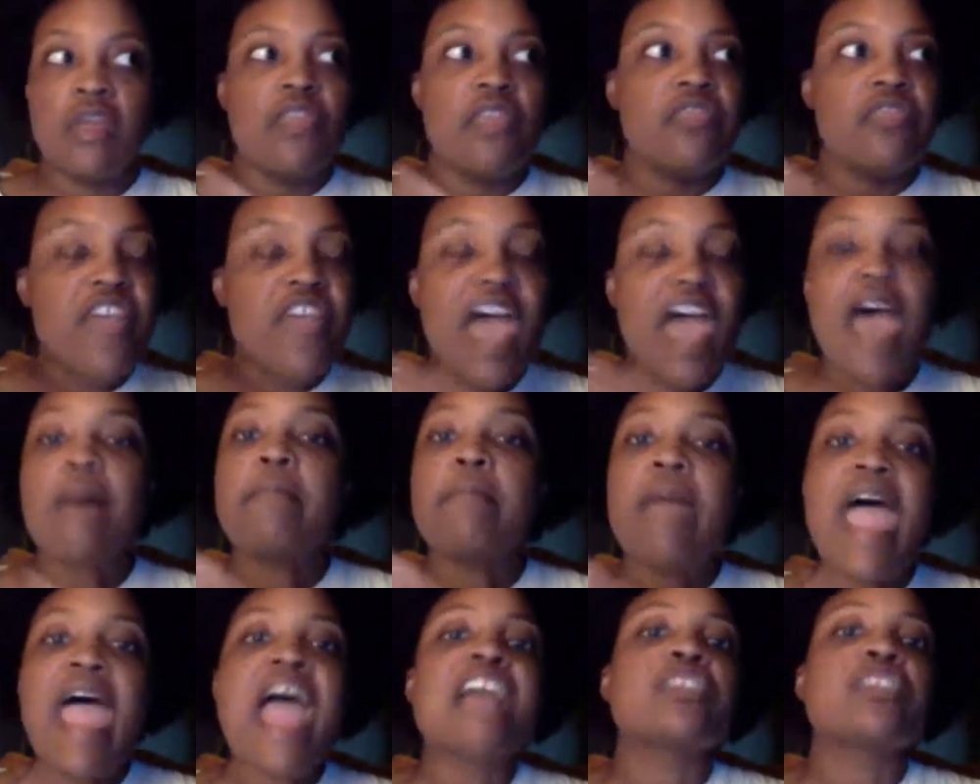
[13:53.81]
That
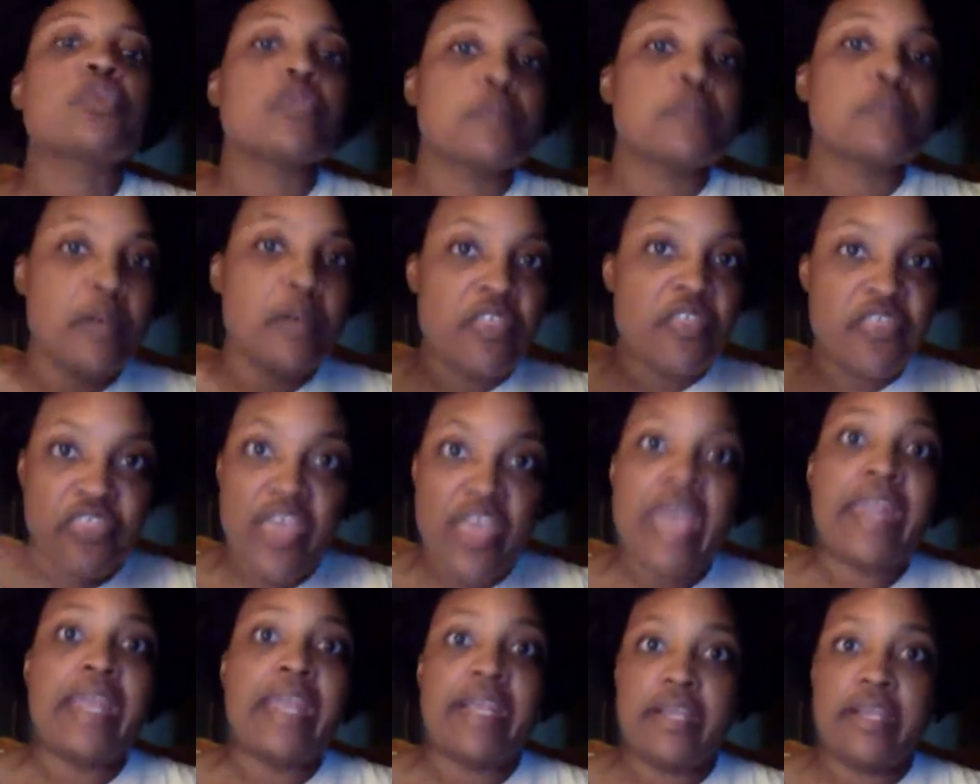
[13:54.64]
match was
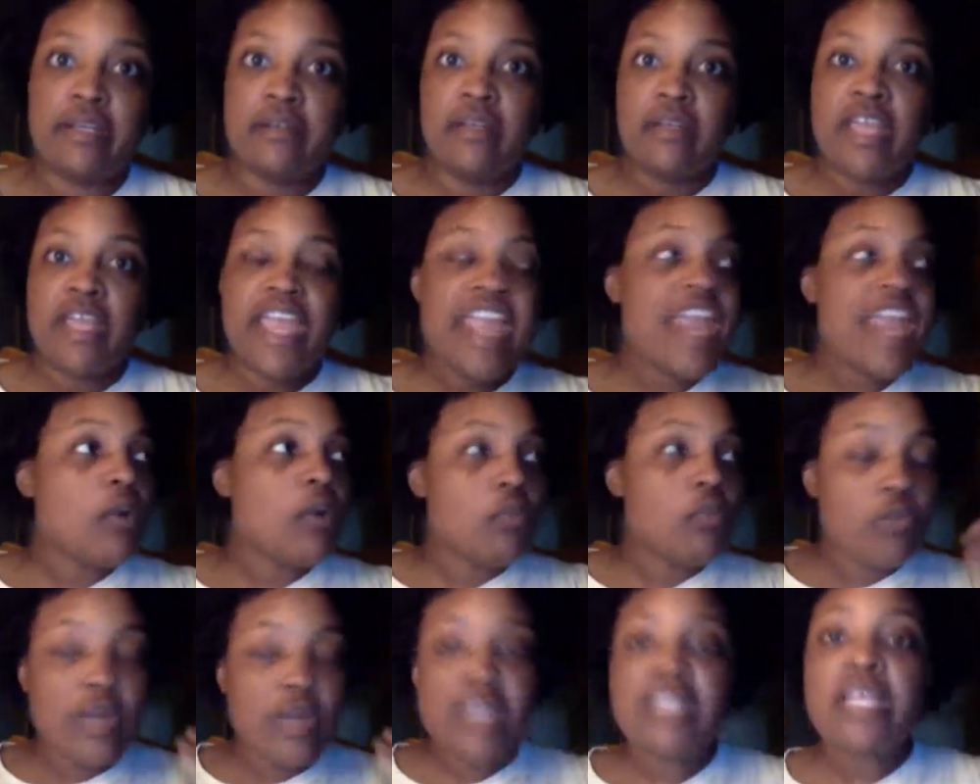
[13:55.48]
pathetic. It
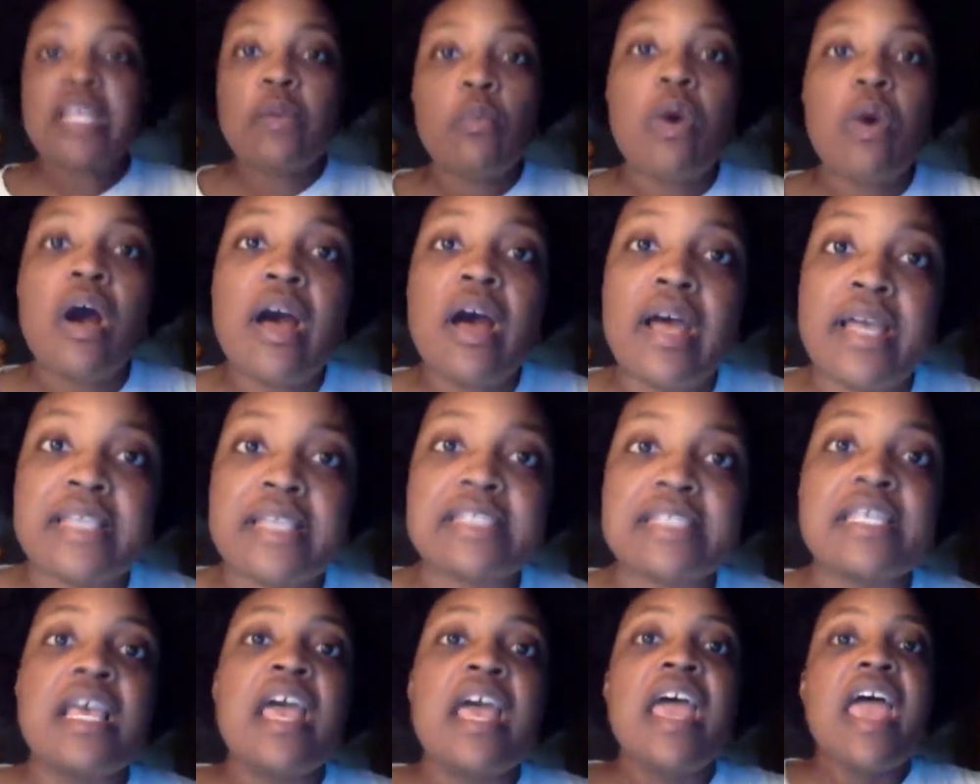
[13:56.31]
really
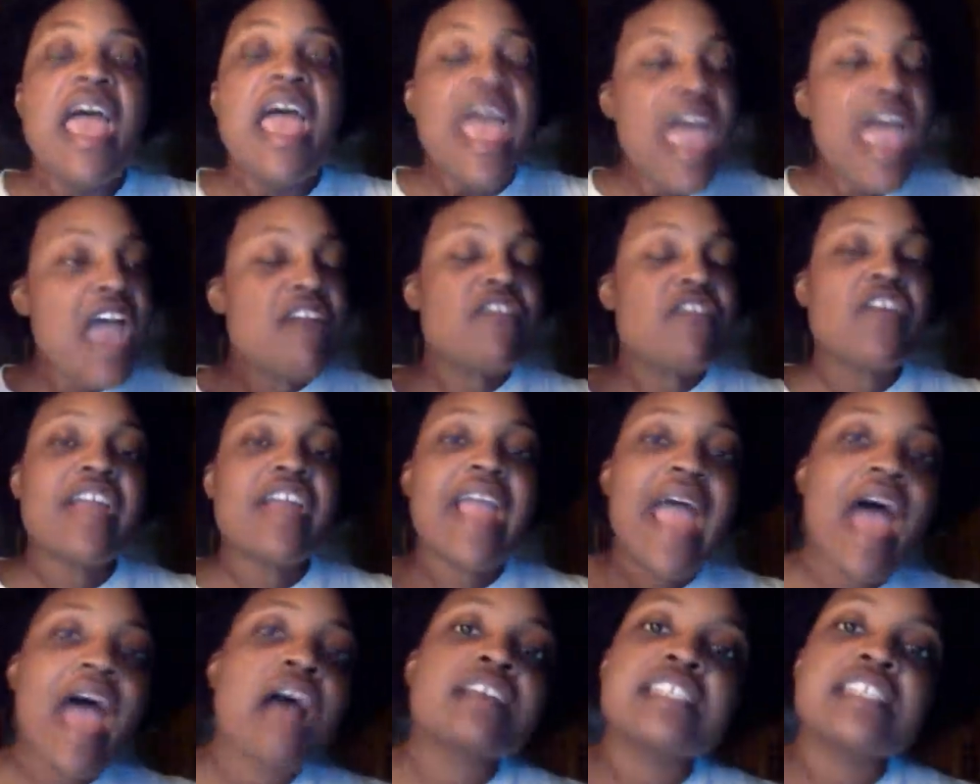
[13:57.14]
was. Every
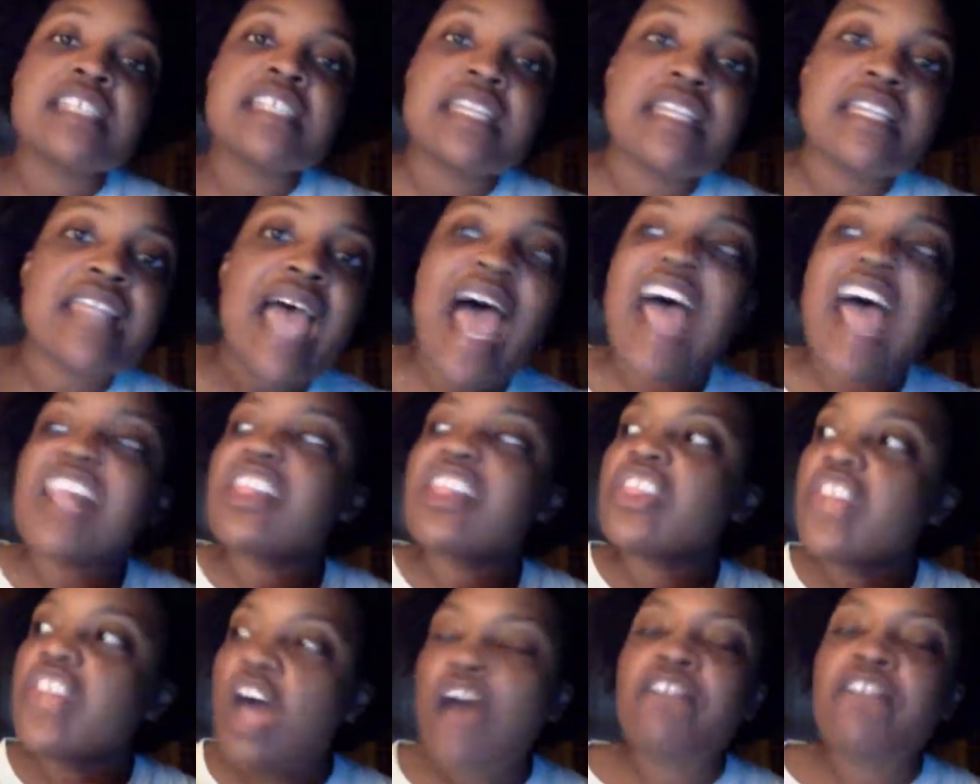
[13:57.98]
ounce of I
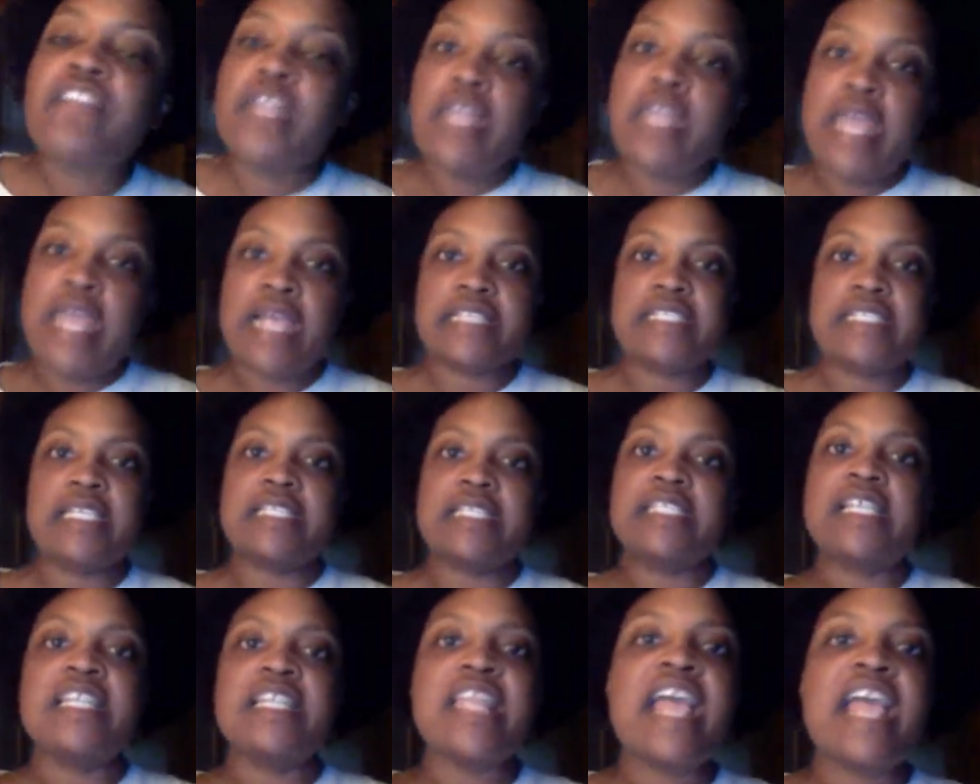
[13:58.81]
love the Nexus.
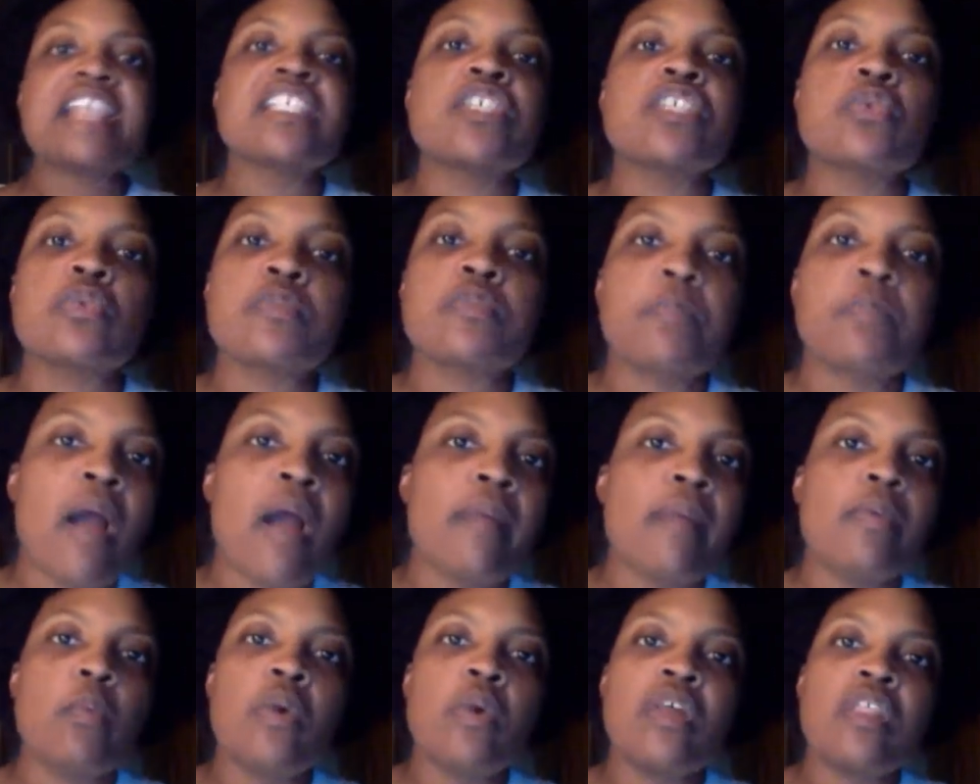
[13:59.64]
The Nexus was
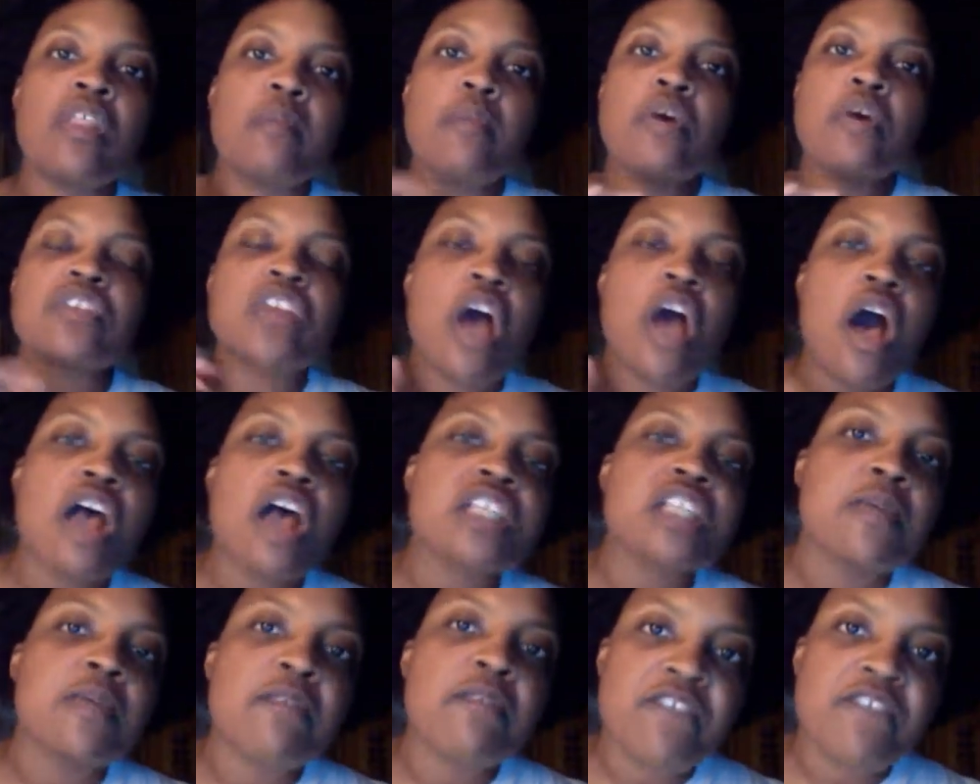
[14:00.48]
probably one of the most
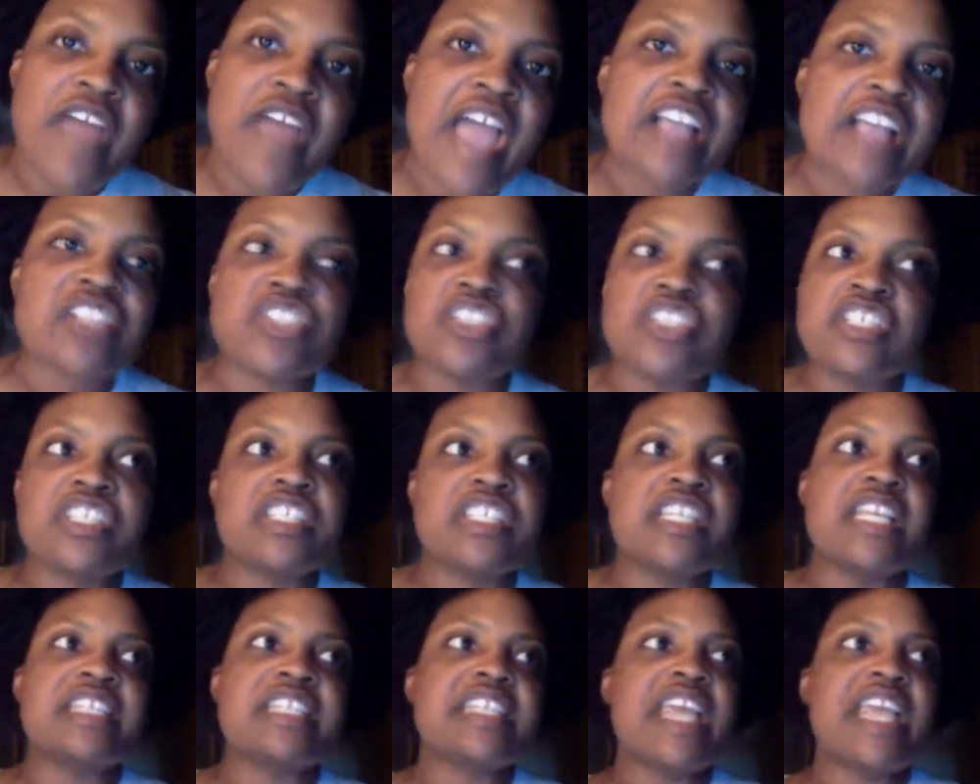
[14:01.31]
awesome factions
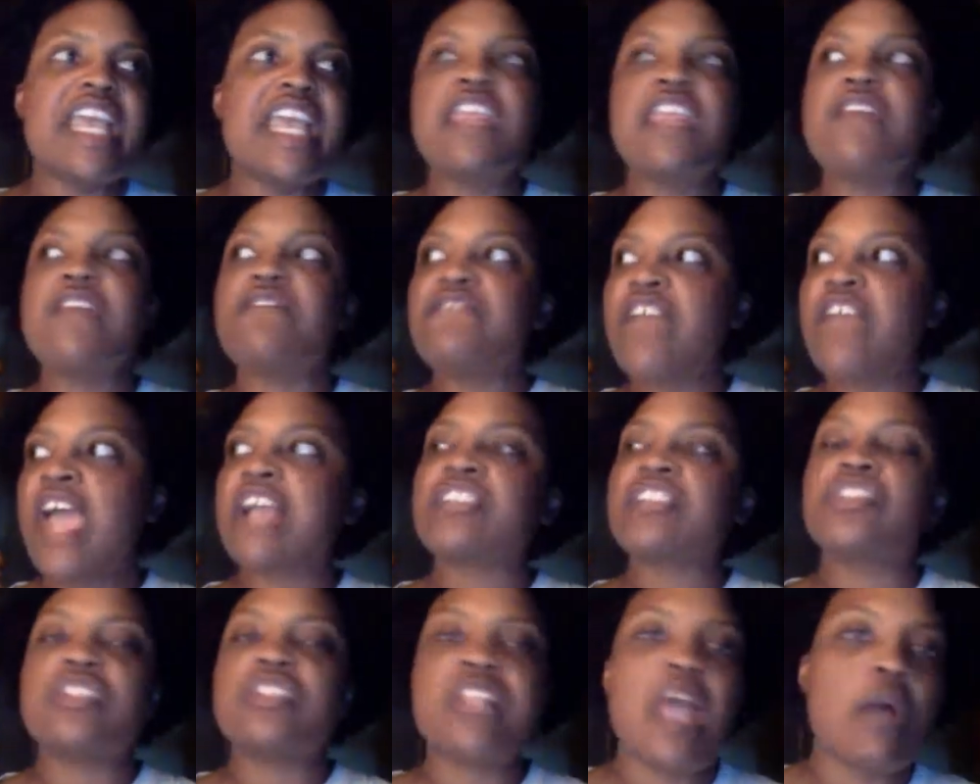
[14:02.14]
since any
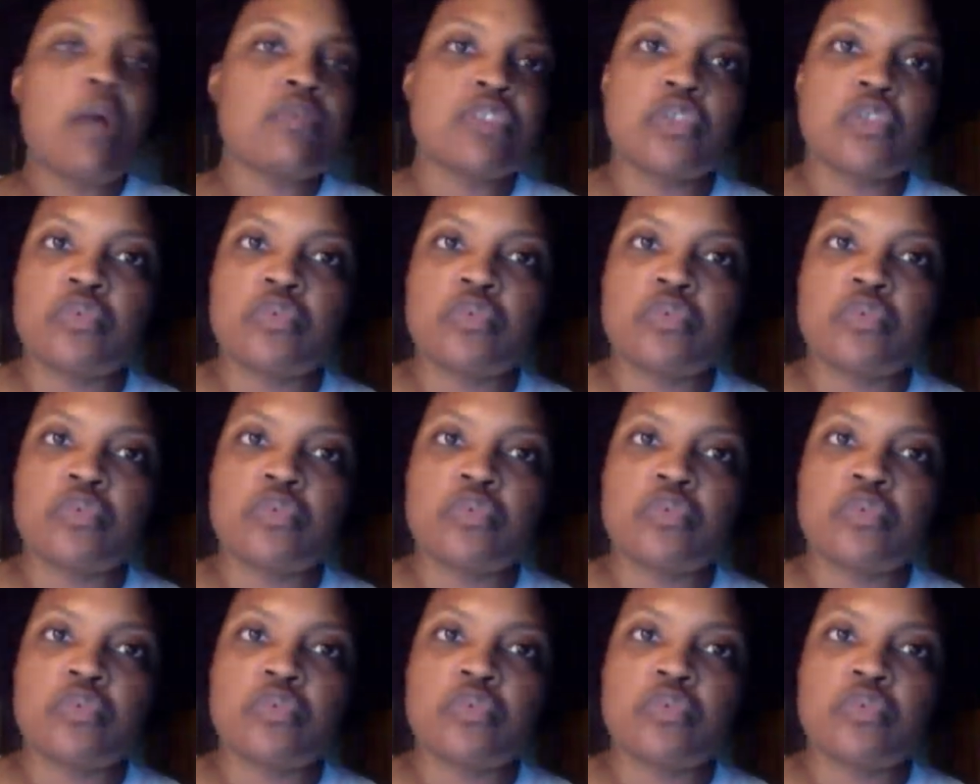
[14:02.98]
faction that was